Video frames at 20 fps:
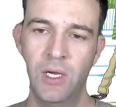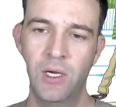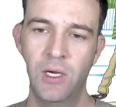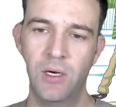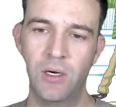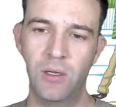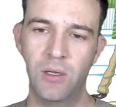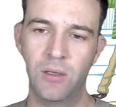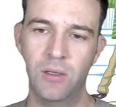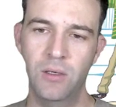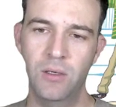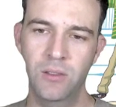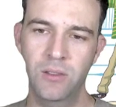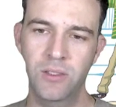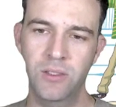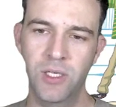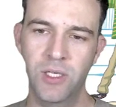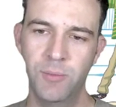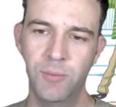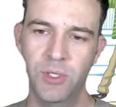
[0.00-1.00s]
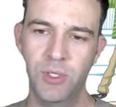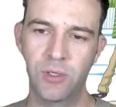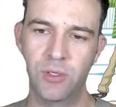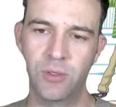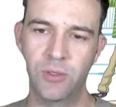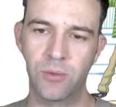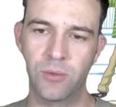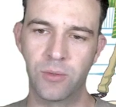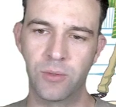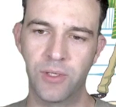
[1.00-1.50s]
A long time
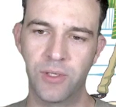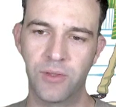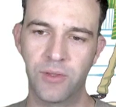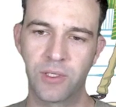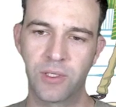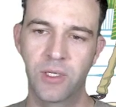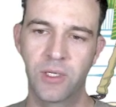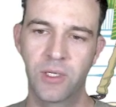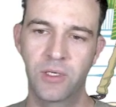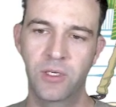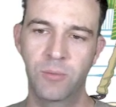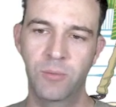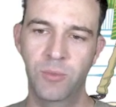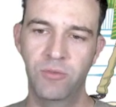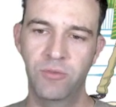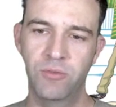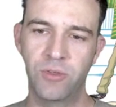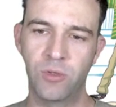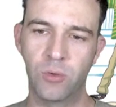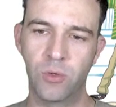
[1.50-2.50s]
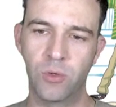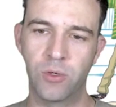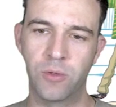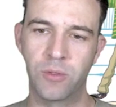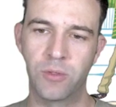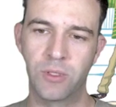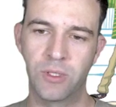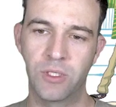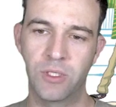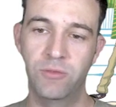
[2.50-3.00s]
ago, in the kingdom of Yore,
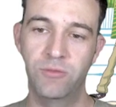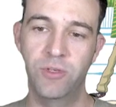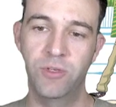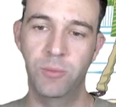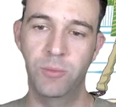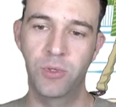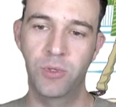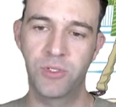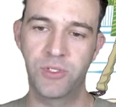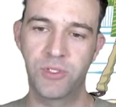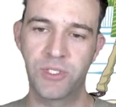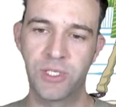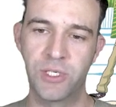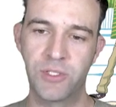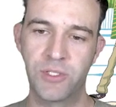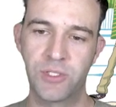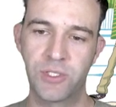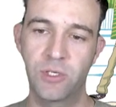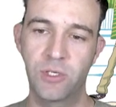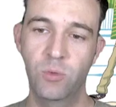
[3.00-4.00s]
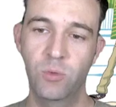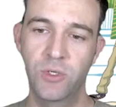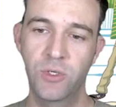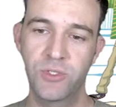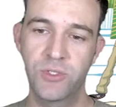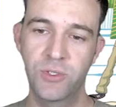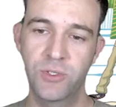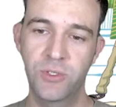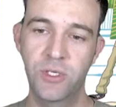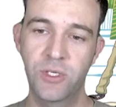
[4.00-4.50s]
lived a princess, a
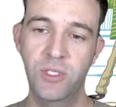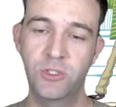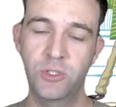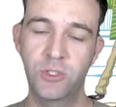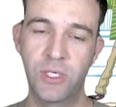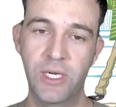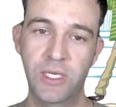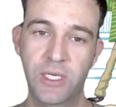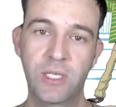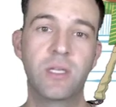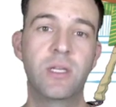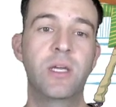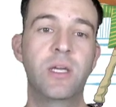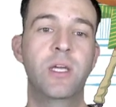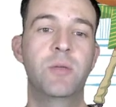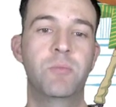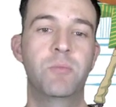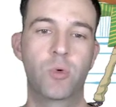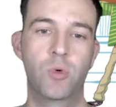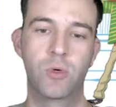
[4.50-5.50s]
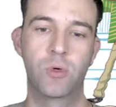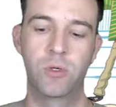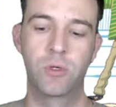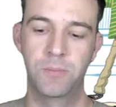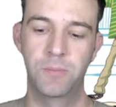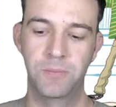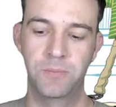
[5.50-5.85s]
wizard, a dragon, and more.